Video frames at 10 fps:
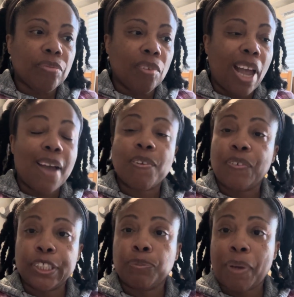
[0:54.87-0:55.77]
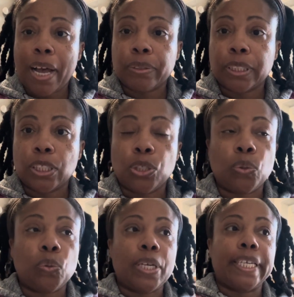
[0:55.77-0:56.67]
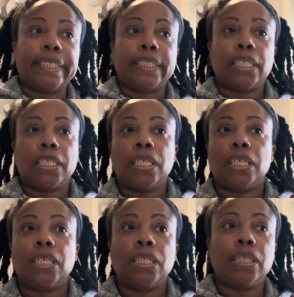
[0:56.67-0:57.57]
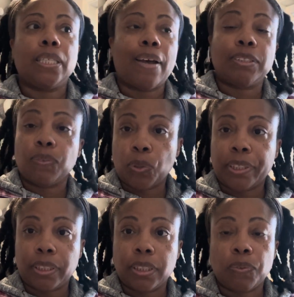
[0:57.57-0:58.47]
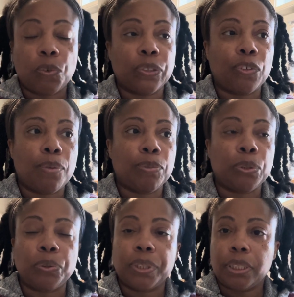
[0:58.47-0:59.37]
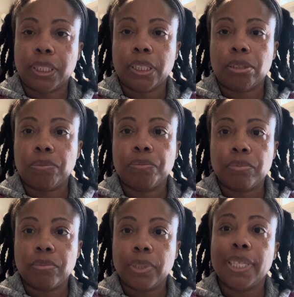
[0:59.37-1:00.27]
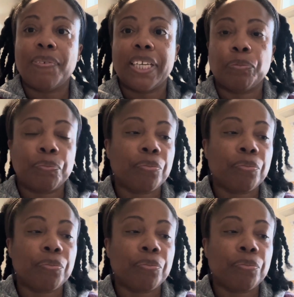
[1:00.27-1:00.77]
I have a first spouse who is, that was divorced, divorced from, who's still living.